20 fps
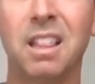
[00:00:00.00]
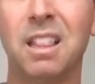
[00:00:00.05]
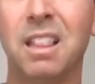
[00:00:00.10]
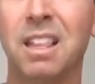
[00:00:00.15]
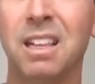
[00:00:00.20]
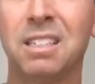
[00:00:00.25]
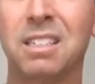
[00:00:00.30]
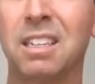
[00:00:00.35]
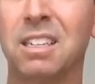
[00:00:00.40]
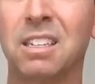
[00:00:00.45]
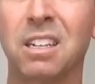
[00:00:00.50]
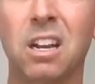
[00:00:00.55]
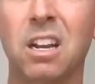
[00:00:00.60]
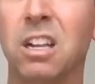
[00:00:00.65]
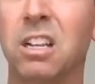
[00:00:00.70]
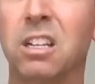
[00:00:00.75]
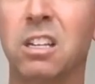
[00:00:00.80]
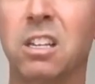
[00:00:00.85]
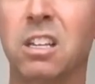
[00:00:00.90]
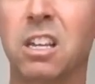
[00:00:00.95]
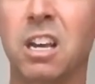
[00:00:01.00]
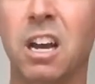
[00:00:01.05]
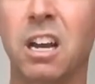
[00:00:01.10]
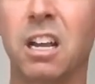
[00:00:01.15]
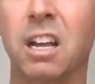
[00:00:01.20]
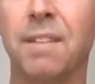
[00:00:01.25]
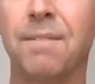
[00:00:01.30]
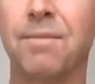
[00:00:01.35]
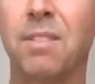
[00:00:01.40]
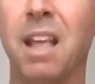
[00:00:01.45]
this isn't gonna cut
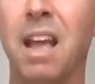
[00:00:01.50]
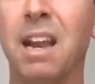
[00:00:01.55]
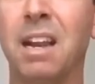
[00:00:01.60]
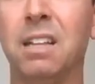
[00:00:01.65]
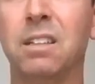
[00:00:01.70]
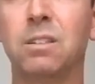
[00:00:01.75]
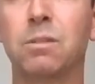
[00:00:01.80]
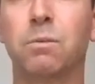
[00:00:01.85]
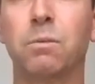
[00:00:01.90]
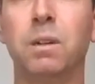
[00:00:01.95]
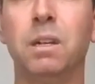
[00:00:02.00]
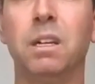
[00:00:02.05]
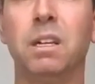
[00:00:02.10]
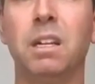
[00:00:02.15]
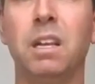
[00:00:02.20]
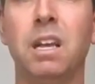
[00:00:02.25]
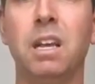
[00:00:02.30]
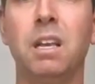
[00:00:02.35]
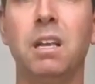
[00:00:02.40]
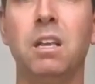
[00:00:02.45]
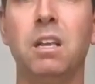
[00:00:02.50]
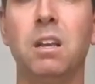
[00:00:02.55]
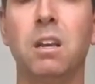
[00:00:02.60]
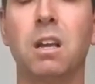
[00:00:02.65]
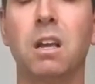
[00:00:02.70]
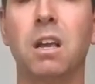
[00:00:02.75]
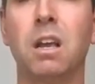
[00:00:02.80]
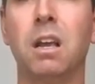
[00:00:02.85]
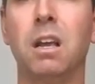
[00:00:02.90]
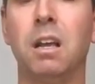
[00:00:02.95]
it. And it's really,
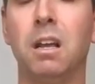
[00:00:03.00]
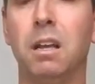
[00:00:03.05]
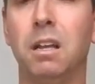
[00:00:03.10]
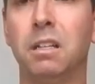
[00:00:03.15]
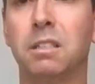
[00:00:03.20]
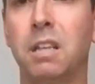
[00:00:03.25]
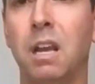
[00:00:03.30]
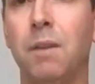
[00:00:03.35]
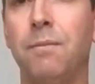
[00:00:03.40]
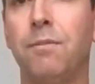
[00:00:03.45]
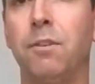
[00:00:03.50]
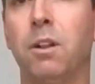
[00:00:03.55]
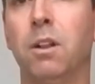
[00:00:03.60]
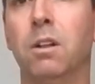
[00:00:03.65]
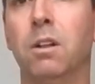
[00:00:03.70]
it's helpful